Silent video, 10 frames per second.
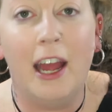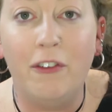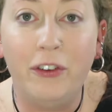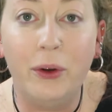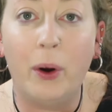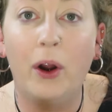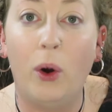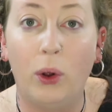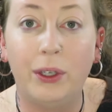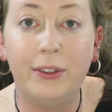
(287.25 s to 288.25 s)
if you are
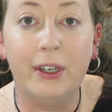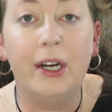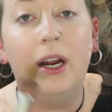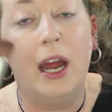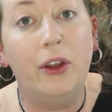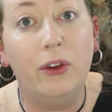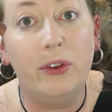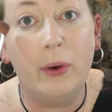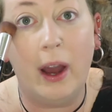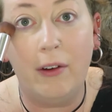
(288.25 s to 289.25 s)
older and you
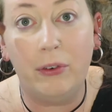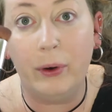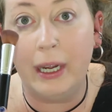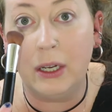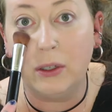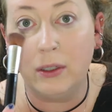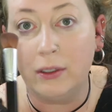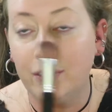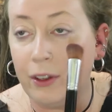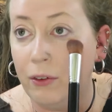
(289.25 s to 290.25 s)
do have
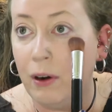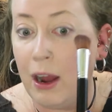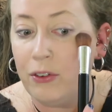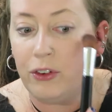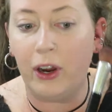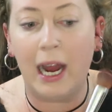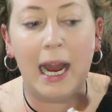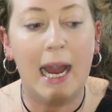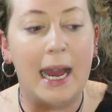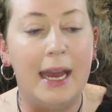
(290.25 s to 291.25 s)
wrinkles around your
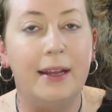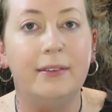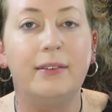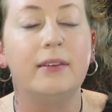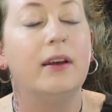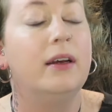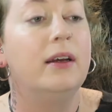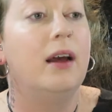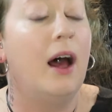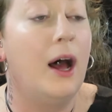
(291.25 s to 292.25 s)
eyes,
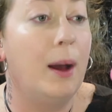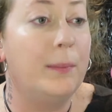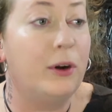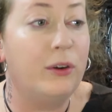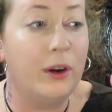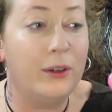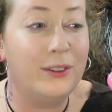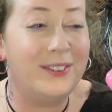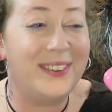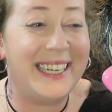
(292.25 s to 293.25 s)

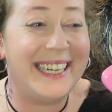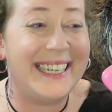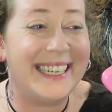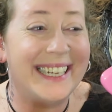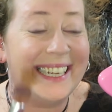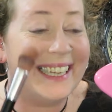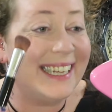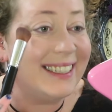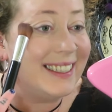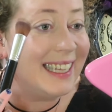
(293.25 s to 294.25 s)
crow's feet,
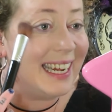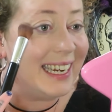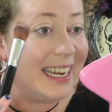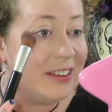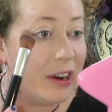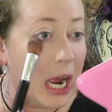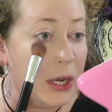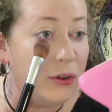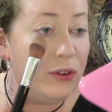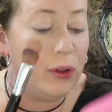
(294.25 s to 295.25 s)
anything to that nature,
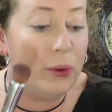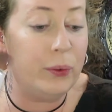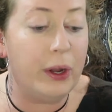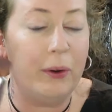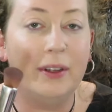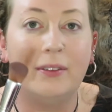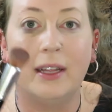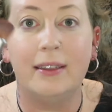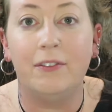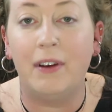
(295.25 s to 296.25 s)
I do notice
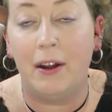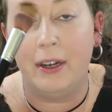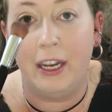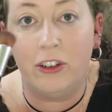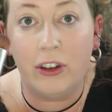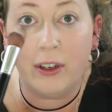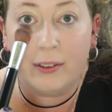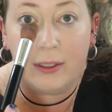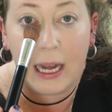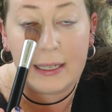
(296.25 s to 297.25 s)
that the foundation
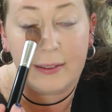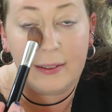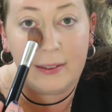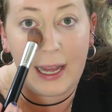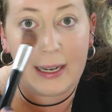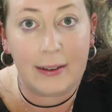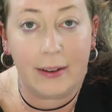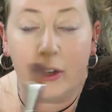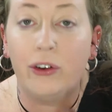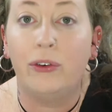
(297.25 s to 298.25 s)
does not set
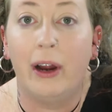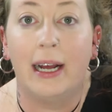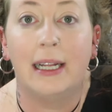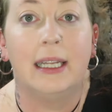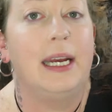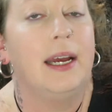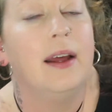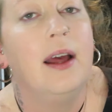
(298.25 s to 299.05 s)
correctly